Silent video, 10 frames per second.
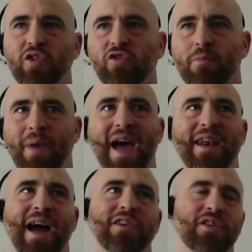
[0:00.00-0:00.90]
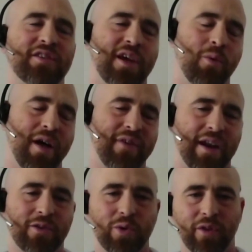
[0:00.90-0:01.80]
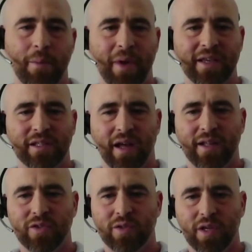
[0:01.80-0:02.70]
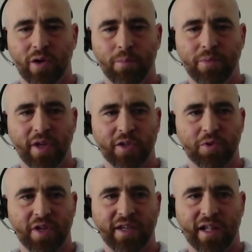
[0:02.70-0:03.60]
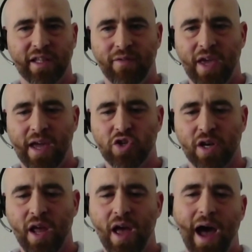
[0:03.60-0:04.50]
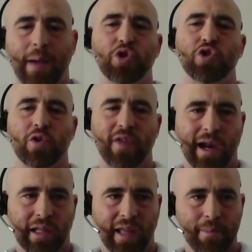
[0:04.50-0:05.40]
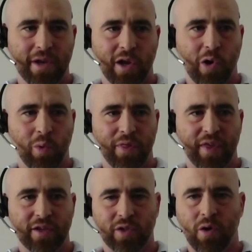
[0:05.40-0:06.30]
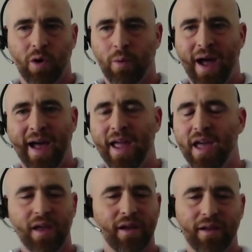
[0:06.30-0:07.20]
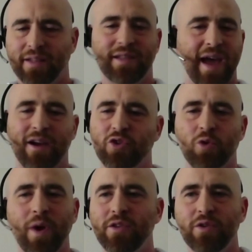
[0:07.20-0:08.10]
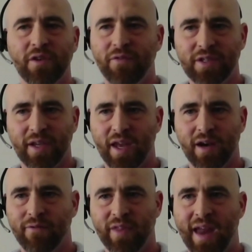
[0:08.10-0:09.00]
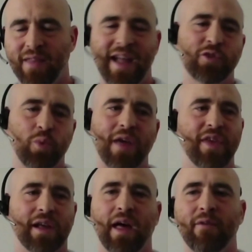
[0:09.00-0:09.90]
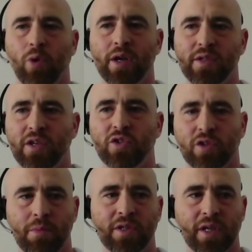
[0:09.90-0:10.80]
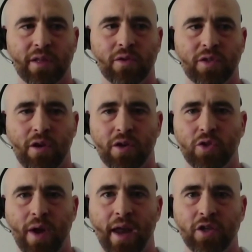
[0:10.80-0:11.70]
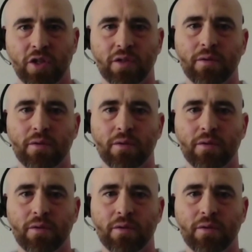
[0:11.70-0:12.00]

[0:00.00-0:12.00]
from bad, not just say, well, I've got a tool that baselines, does percentile deviation. I'm sure that'll let me know when things go awry. Attackers are way too sophisticated for that. And that's what I think a lot of organizations are missing in their security strategies.